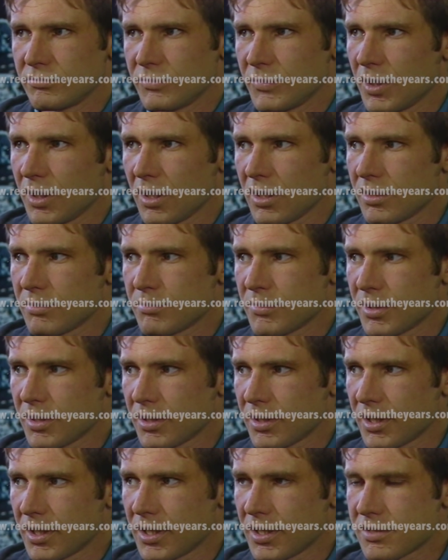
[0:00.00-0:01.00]
Uh,
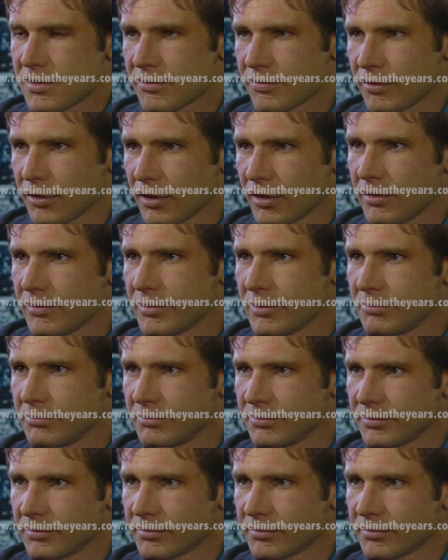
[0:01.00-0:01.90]
my head's full of him.